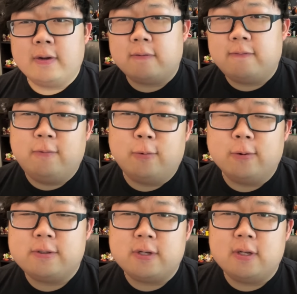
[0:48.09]
eats, and
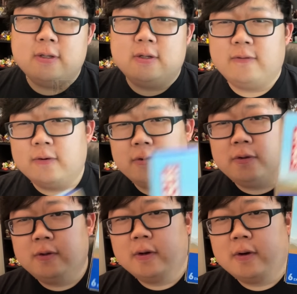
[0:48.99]
ranks a variety of
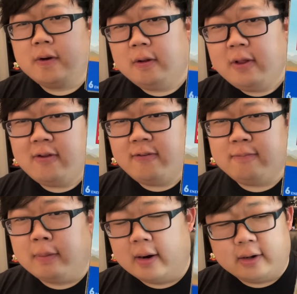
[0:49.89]
different flavors of one
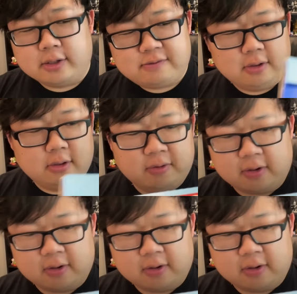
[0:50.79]
type of food. I'm